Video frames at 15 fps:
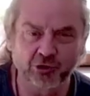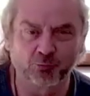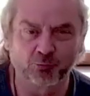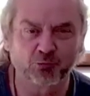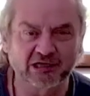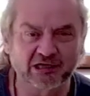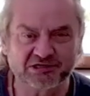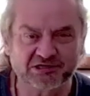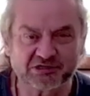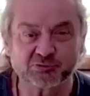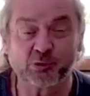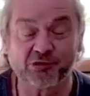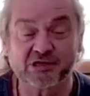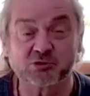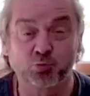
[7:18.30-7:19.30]
your practice
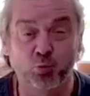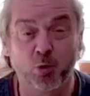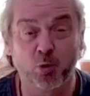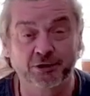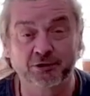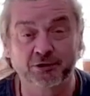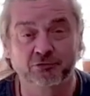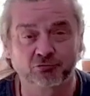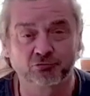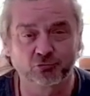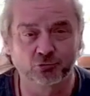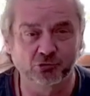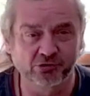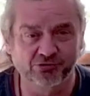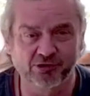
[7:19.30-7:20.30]
with this one
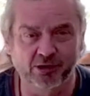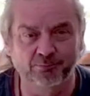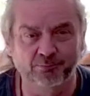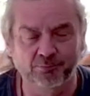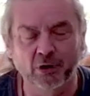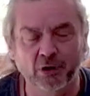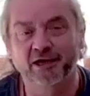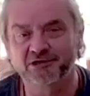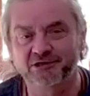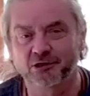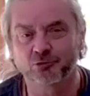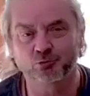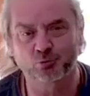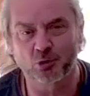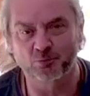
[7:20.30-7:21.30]
rule of thumb. I
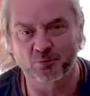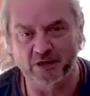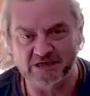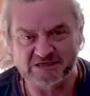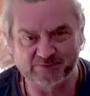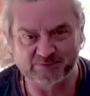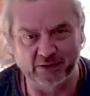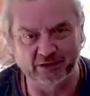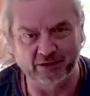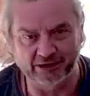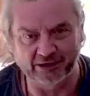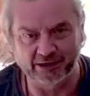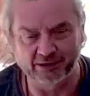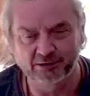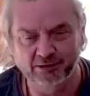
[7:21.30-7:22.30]
don't want my
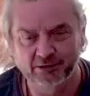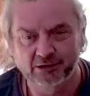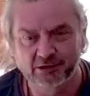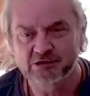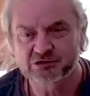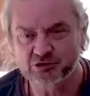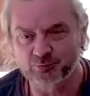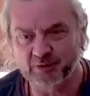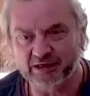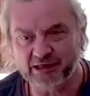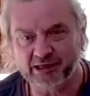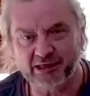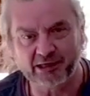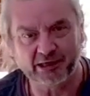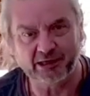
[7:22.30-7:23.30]
spine to
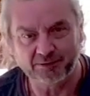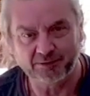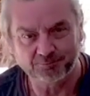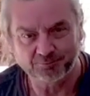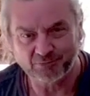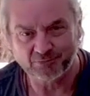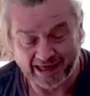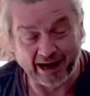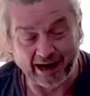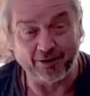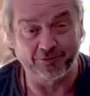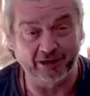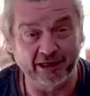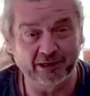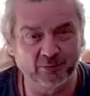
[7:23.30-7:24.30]
be
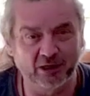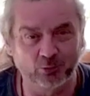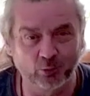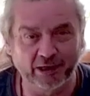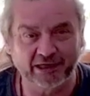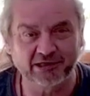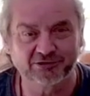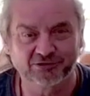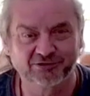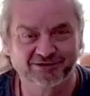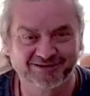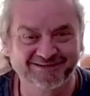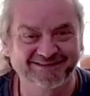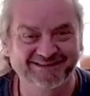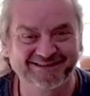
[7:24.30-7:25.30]
carrying my weight.
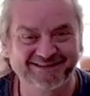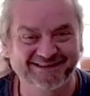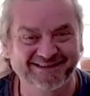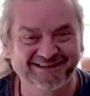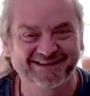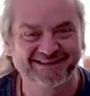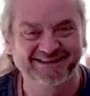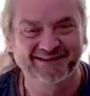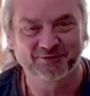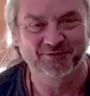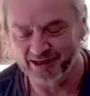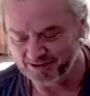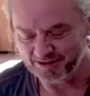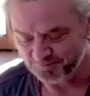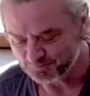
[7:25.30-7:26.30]

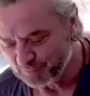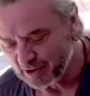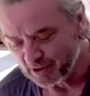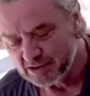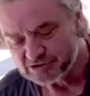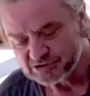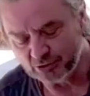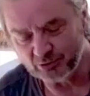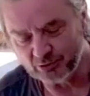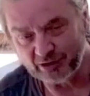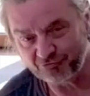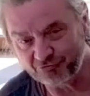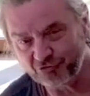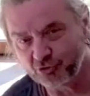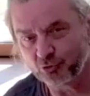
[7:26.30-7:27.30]
Okay? So
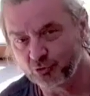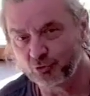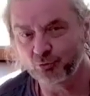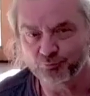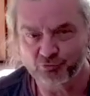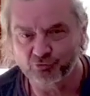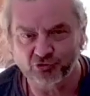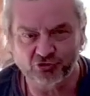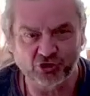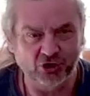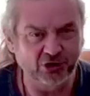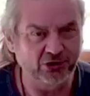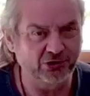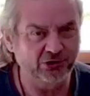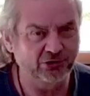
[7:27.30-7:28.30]
if you
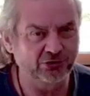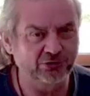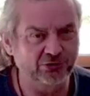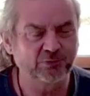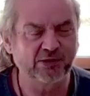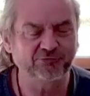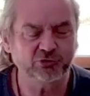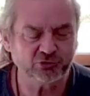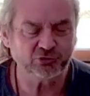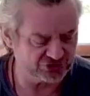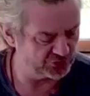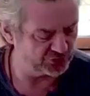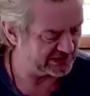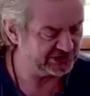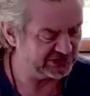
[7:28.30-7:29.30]
do a
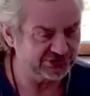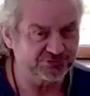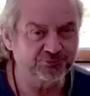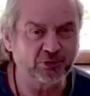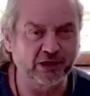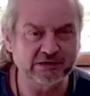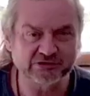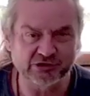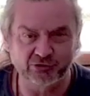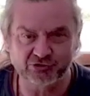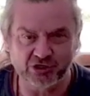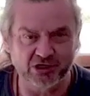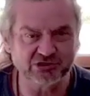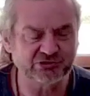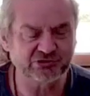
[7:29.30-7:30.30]
twist, right? So you
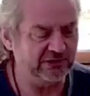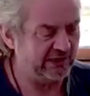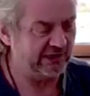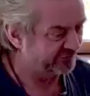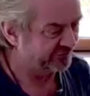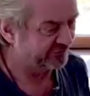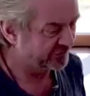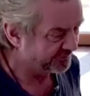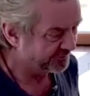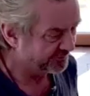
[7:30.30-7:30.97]
turn to the left,